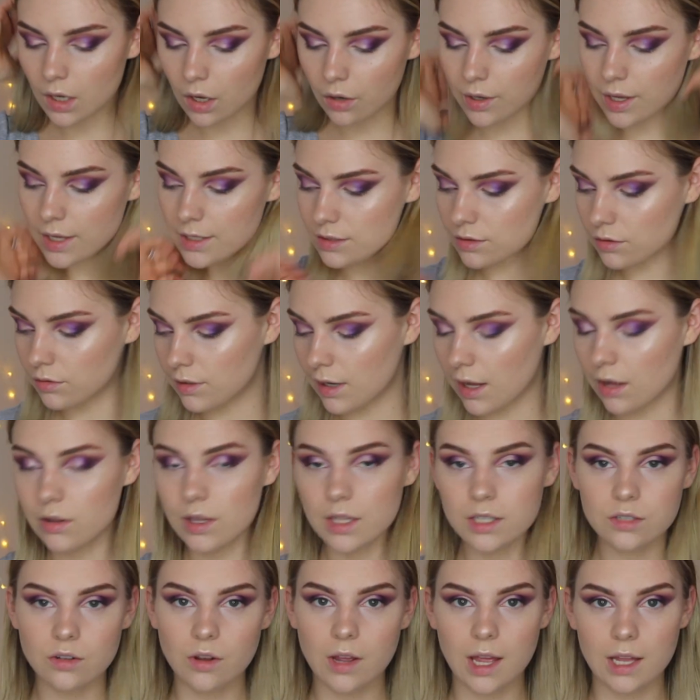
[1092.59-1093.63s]
Okay, so now
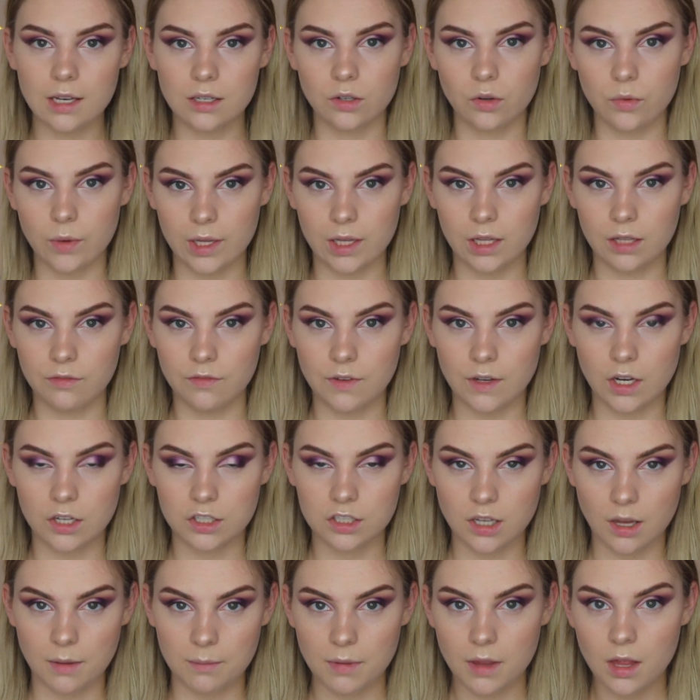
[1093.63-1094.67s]
let's go ahead and quickly
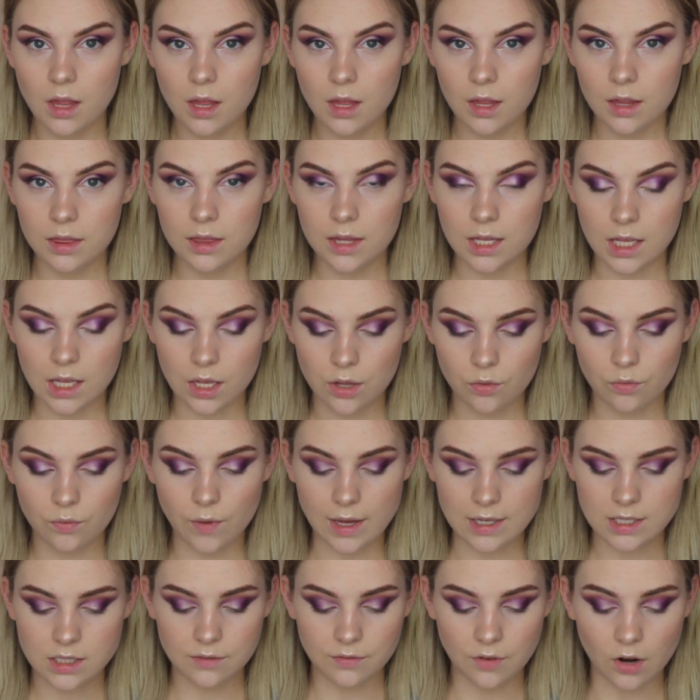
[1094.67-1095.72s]
finish up the
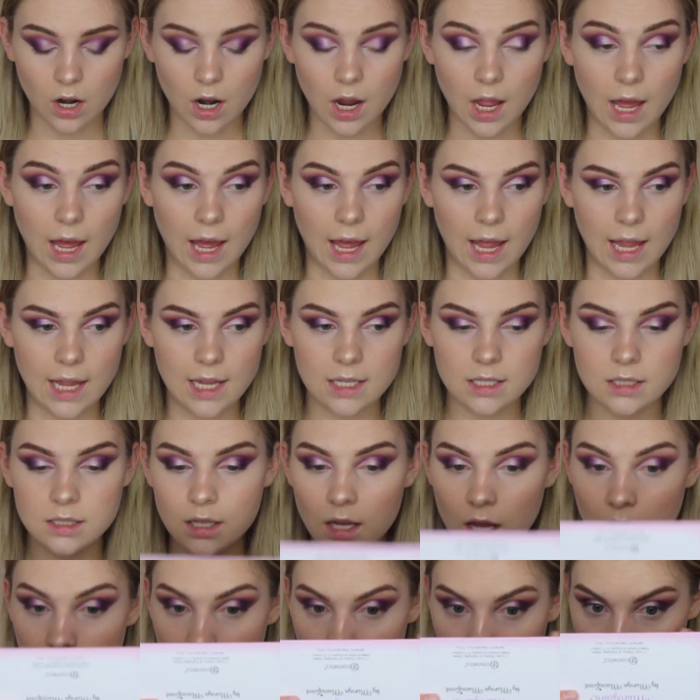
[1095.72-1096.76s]
rest of our eyes.